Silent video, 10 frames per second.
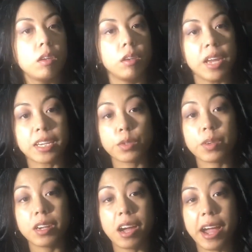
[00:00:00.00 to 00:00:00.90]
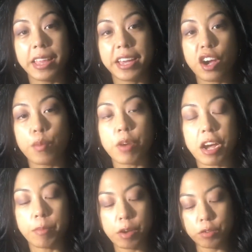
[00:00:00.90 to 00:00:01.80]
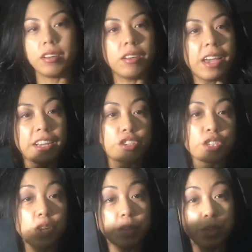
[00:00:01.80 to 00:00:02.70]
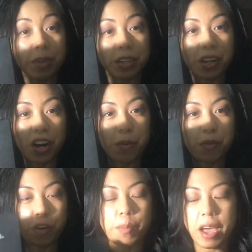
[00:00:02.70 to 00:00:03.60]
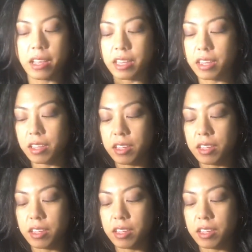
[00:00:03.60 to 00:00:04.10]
Next, we're gonna highlight our brow bone. Now I just go into my Tarte Pro palette.